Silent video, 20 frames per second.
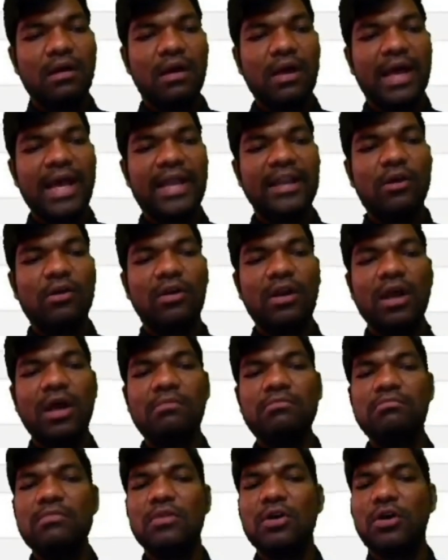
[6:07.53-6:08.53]
Hello
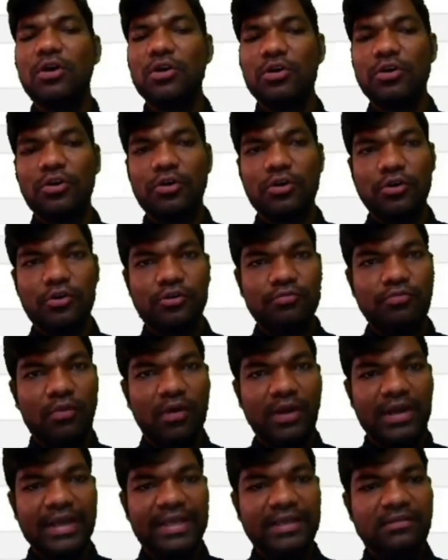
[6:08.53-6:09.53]
Ram. Good
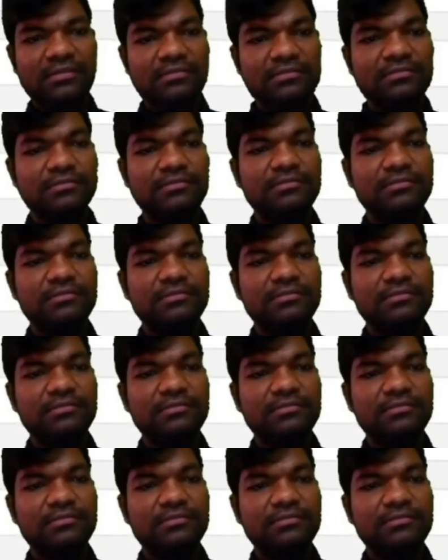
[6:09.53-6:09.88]
morning.